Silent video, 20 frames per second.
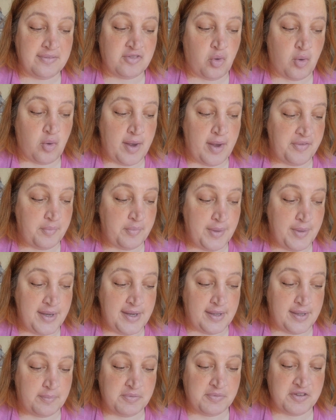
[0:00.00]
or other
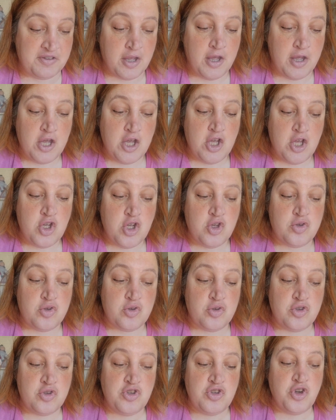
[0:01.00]
mediums.
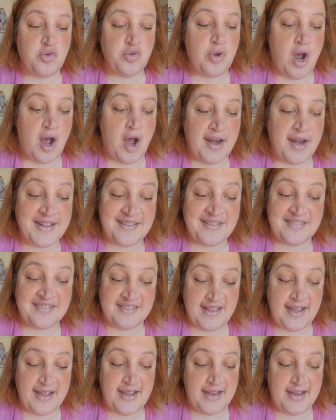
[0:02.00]
Do not
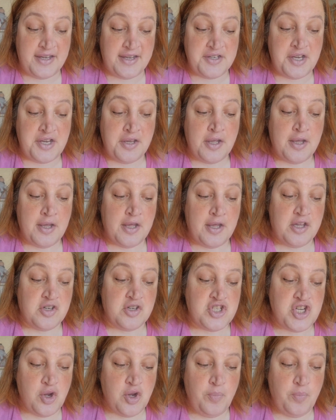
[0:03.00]
exceed
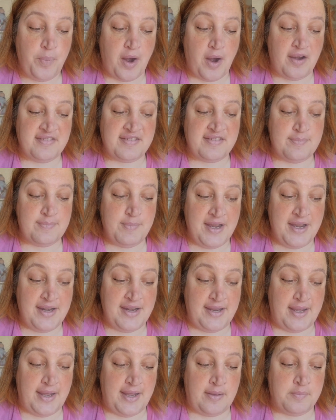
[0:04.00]
2 parts
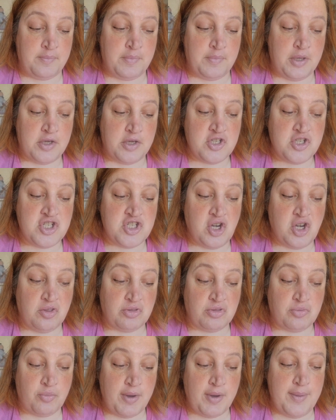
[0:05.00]
medium to
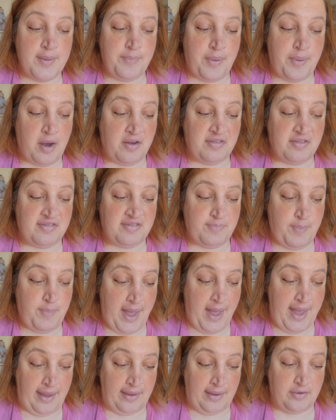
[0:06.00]
3 parts
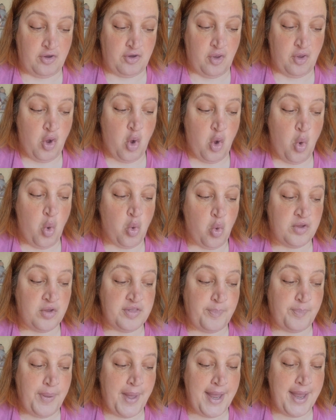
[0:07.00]
paint, or the
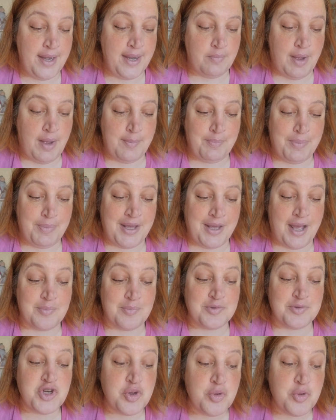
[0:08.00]
paint might become
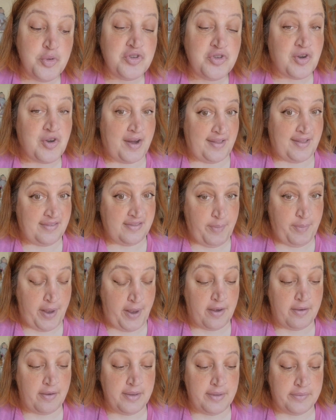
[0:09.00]
too
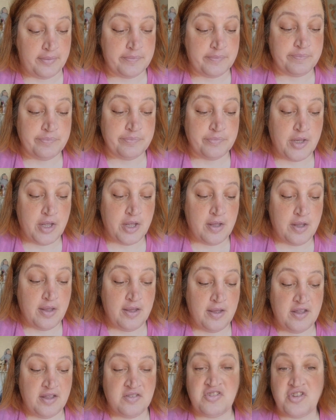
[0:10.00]
transparent,
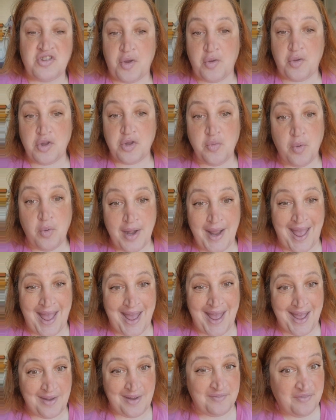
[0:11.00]
so you want to
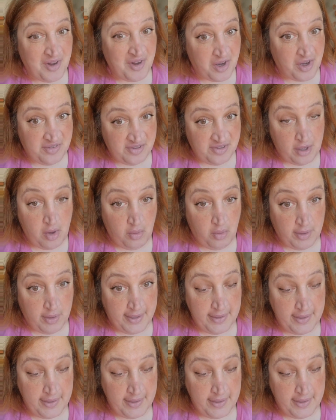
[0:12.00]
add it very slowly.